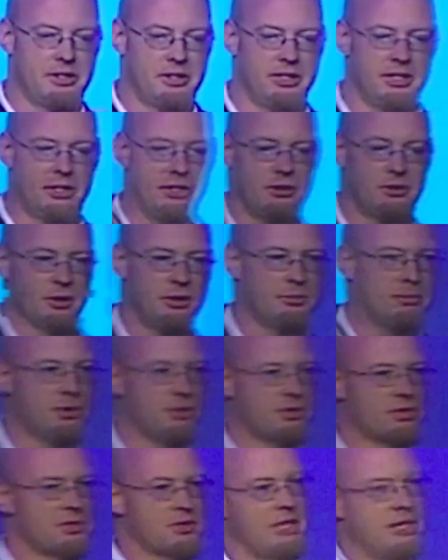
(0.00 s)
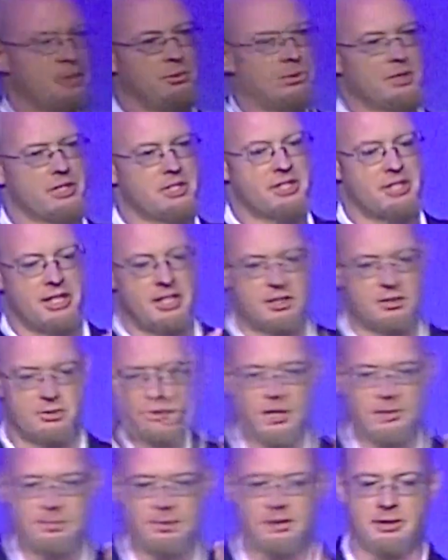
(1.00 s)
crumbles. Take one side, drop
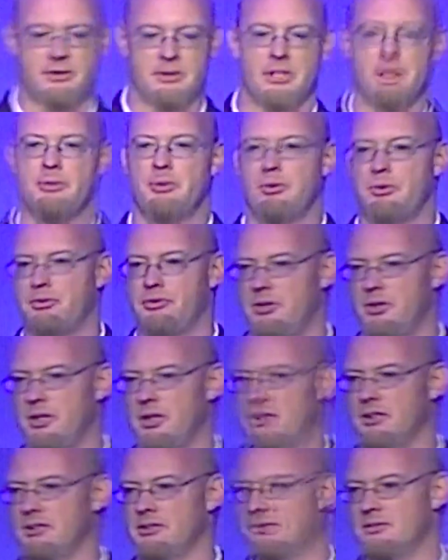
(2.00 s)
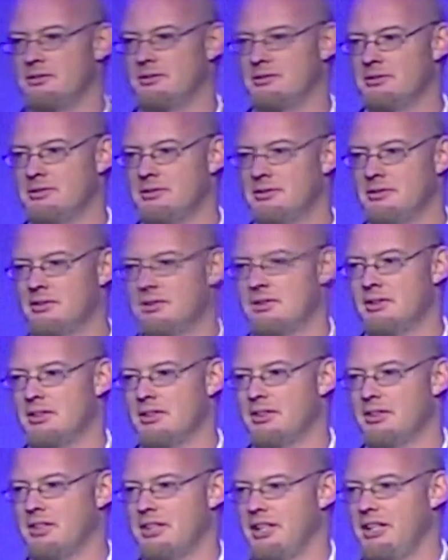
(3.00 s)
it, they both fall.
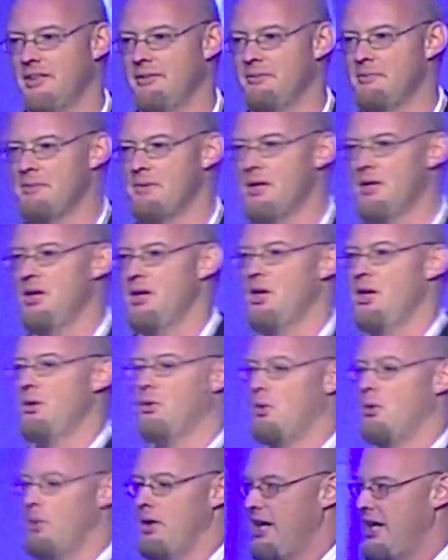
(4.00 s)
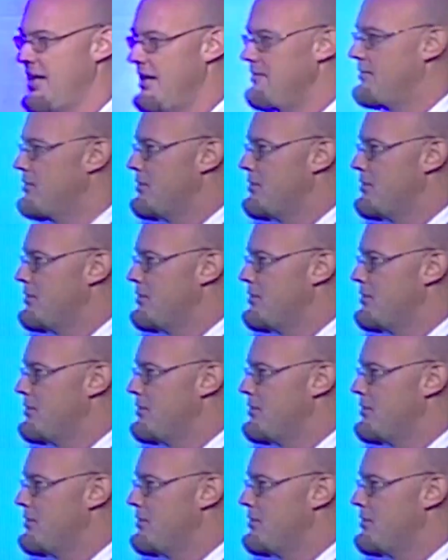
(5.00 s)
Okay? What we have here is a